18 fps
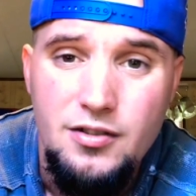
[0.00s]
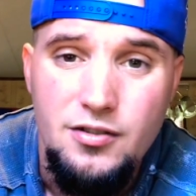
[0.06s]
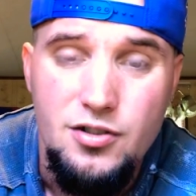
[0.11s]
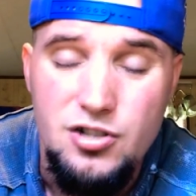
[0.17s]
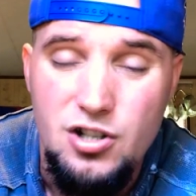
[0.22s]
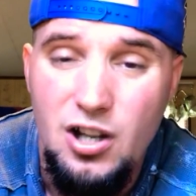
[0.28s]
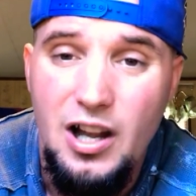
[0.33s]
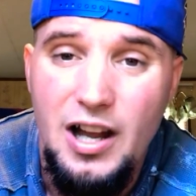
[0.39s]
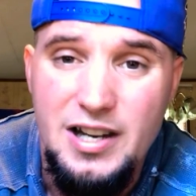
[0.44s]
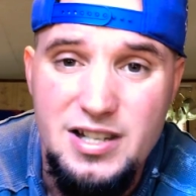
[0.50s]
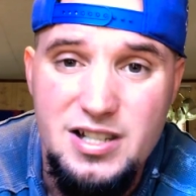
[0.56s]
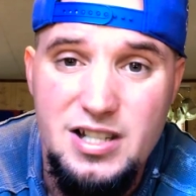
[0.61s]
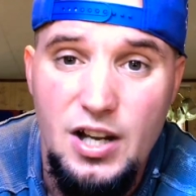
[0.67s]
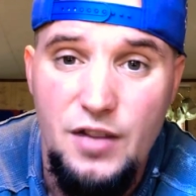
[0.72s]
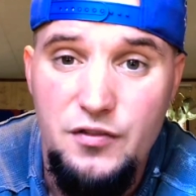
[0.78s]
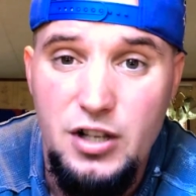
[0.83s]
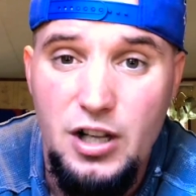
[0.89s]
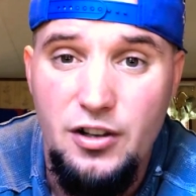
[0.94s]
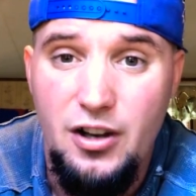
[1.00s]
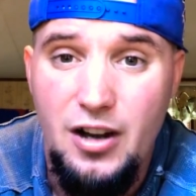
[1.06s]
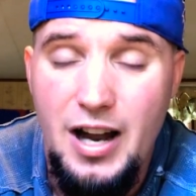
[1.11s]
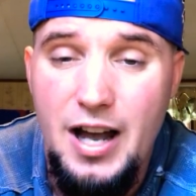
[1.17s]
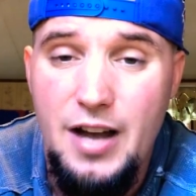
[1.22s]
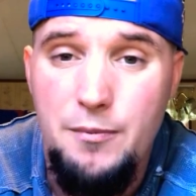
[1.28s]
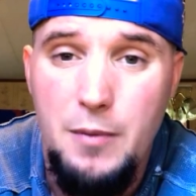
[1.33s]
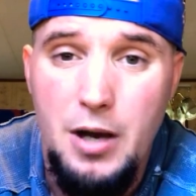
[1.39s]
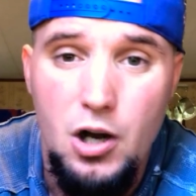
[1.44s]
There's a lot of stuff down there. I
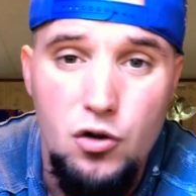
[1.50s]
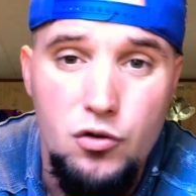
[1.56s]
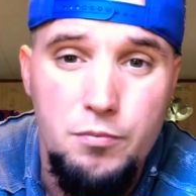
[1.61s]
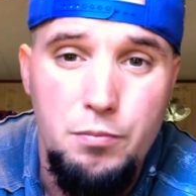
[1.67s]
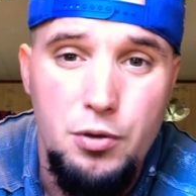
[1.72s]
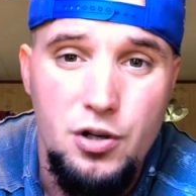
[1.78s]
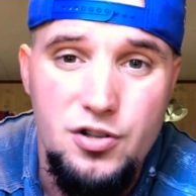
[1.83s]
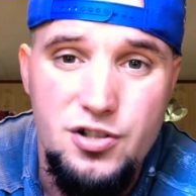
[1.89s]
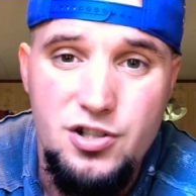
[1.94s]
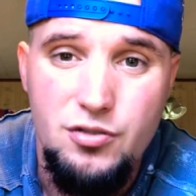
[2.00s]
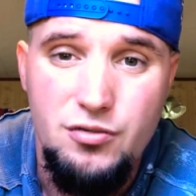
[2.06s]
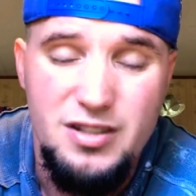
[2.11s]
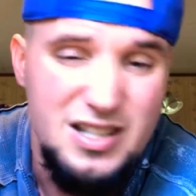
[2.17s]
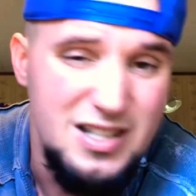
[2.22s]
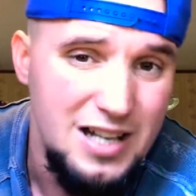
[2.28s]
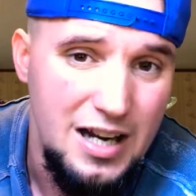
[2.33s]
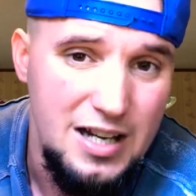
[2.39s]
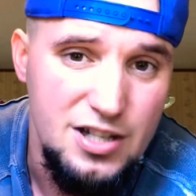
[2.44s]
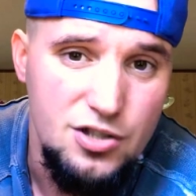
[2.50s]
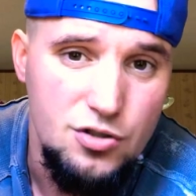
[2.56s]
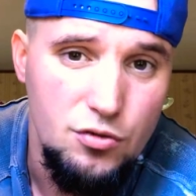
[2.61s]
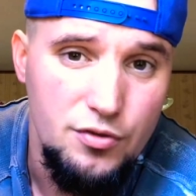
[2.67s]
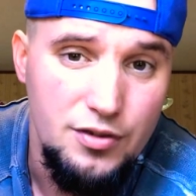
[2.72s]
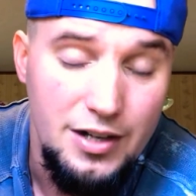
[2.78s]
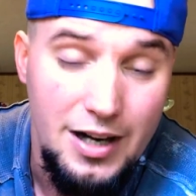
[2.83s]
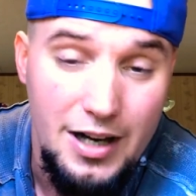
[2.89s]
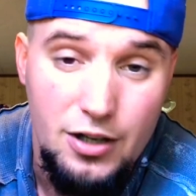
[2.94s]
have my own personal anxiety
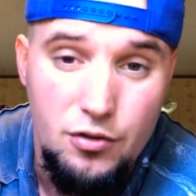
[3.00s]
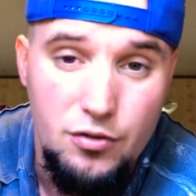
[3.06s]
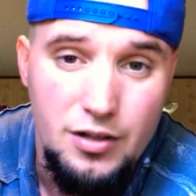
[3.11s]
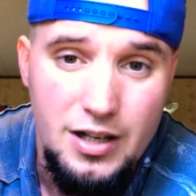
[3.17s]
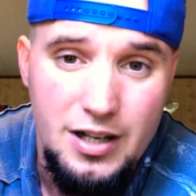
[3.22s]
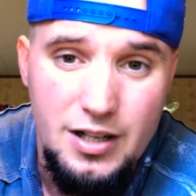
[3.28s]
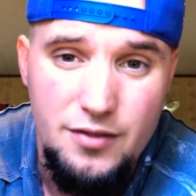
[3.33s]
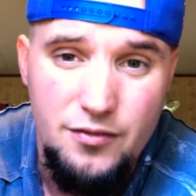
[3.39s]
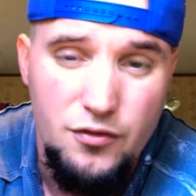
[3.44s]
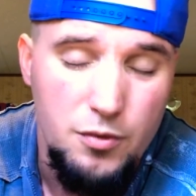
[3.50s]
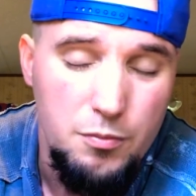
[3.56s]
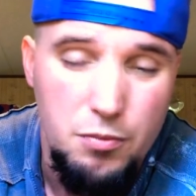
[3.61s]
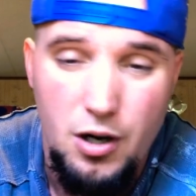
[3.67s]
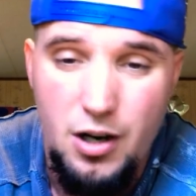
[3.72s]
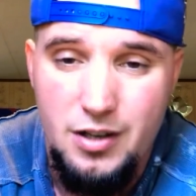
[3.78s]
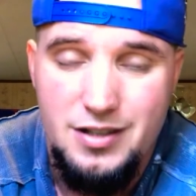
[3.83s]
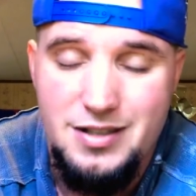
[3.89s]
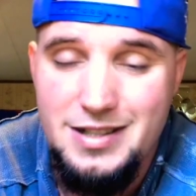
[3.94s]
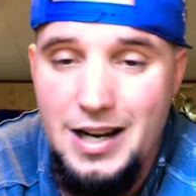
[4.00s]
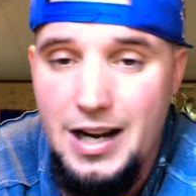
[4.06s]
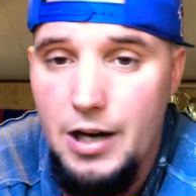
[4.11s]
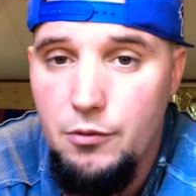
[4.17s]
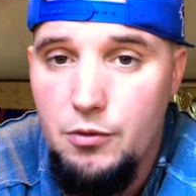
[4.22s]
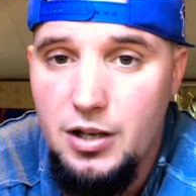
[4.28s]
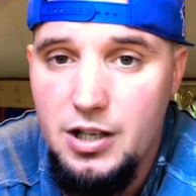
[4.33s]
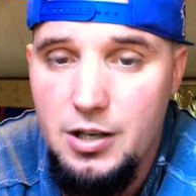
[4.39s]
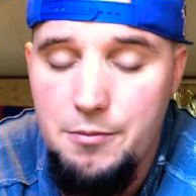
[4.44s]
store that I created for products that I
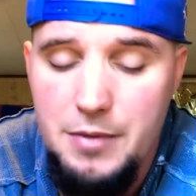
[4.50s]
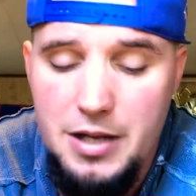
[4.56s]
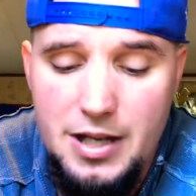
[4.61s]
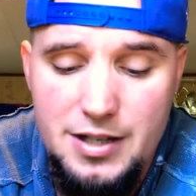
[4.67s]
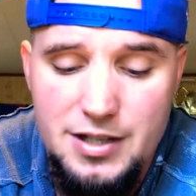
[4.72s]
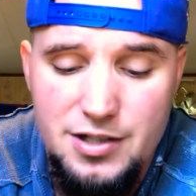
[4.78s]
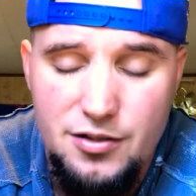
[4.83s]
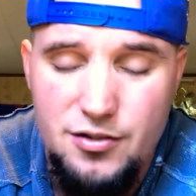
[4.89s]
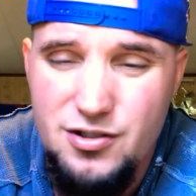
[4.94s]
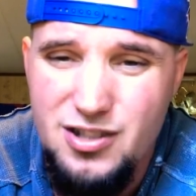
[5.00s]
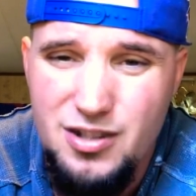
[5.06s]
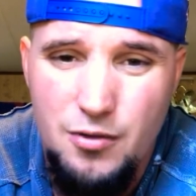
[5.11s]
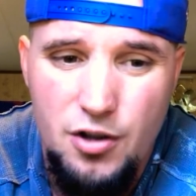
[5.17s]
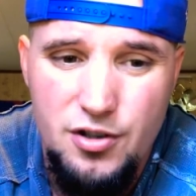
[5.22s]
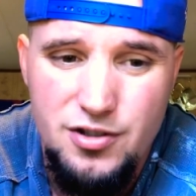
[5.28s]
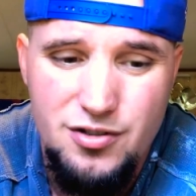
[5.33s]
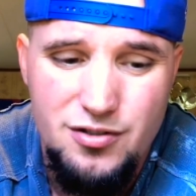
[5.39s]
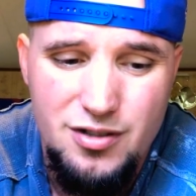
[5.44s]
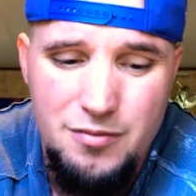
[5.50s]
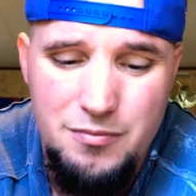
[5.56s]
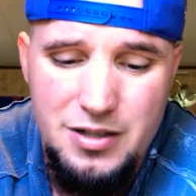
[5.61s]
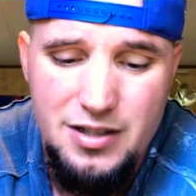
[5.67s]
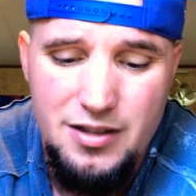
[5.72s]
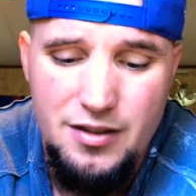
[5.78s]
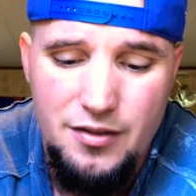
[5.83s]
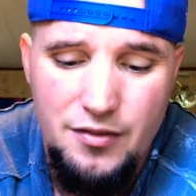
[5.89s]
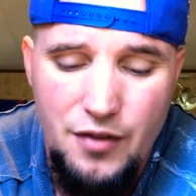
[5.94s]
recommend. So there's also going to
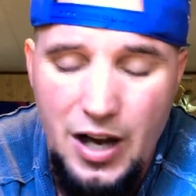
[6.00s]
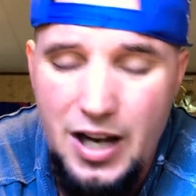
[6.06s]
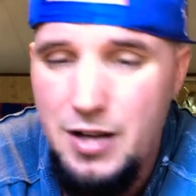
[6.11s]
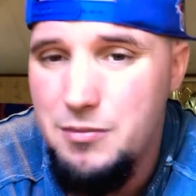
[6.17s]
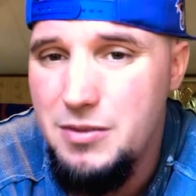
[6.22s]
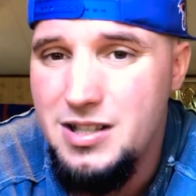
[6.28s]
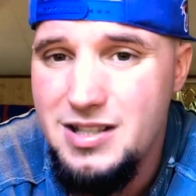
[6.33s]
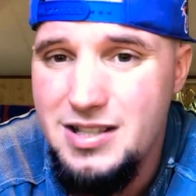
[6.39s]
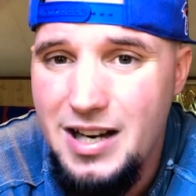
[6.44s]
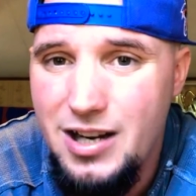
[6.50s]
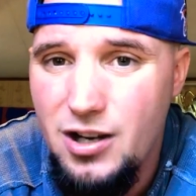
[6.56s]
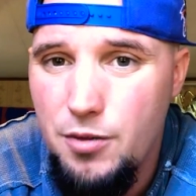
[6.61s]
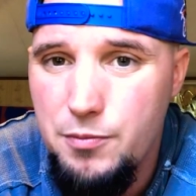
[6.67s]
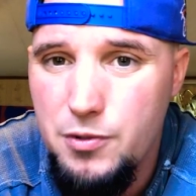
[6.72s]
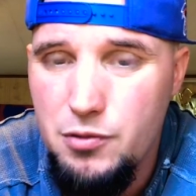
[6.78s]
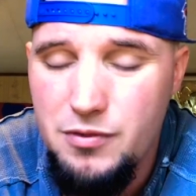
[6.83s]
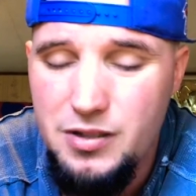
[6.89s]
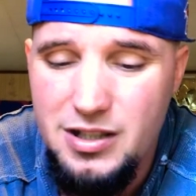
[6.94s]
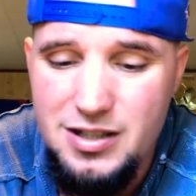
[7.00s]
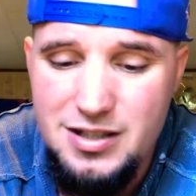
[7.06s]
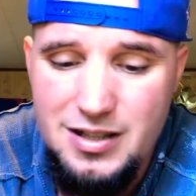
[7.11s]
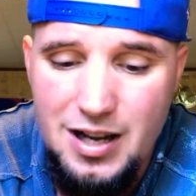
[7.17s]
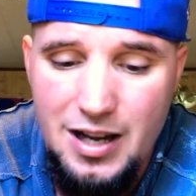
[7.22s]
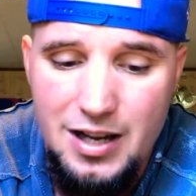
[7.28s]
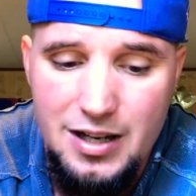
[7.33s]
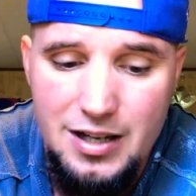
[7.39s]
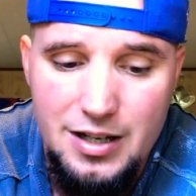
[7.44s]
be the vitamins that help you with
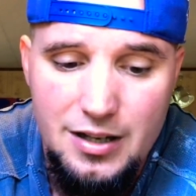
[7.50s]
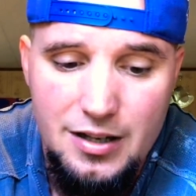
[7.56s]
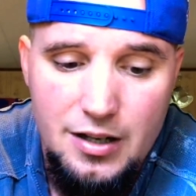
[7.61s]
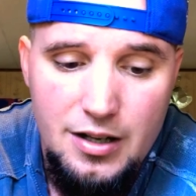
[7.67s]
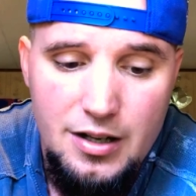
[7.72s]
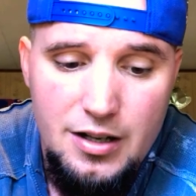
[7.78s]
anxiety.